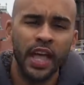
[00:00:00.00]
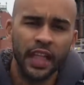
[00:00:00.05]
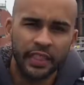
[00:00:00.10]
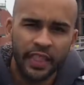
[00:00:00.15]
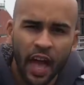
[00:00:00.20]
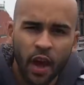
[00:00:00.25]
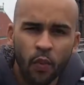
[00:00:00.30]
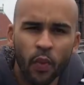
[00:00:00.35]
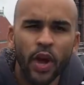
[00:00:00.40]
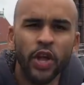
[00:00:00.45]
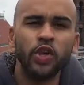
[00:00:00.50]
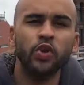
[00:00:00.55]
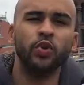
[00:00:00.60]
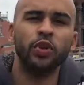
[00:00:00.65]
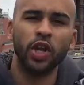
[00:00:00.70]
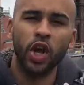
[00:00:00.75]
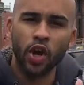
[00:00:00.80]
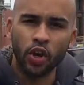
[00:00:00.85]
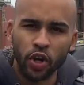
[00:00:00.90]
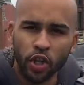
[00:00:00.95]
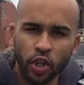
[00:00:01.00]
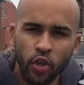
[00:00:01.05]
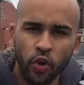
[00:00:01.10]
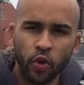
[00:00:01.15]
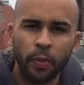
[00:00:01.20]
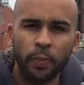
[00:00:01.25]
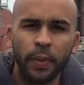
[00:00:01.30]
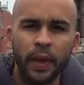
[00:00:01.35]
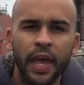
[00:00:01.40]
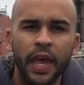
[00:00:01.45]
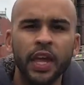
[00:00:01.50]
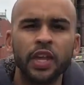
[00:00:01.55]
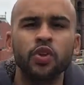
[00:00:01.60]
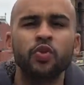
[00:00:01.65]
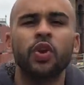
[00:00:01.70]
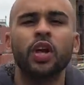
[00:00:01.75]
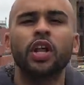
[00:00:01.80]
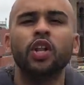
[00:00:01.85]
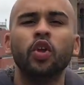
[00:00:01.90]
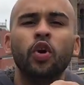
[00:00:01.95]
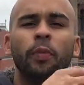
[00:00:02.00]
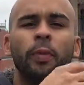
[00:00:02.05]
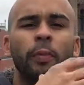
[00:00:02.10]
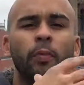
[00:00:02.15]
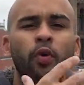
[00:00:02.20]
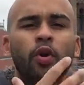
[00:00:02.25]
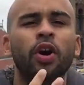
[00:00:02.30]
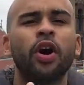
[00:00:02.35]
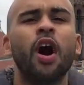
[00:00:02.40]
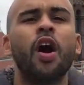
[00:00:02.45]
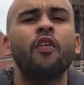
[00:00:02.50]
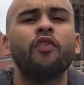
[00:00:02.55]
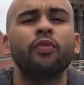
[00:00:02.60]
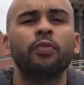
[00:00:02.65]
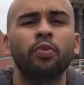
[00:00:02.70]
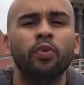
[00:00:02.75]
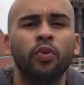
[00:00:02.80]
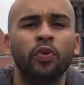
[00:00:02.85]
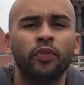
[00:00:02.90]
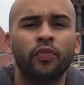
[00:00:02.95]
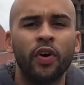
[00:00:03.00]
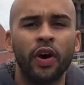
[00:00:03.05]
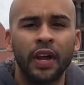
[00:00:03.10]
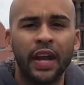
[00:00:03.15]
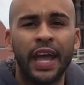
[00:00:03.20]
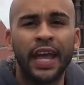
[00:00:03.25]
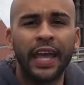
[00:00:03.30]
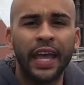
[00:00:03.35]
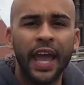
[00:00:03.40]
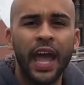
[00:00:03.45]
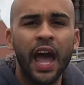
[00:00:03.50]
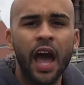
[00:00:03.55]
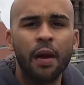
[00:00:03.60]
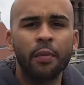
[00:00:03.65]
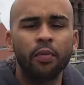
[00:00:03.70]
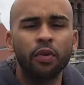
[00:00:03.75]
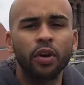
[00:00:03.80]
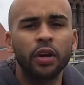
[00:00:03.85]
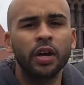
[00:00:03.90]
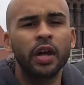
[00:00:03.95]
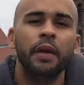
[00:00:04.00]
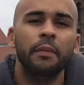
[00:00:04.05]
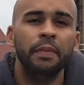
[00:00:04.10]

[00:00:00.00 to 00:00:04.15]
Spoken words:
That way you learn a little bit. You get a little bit more comfortable in front of that camera.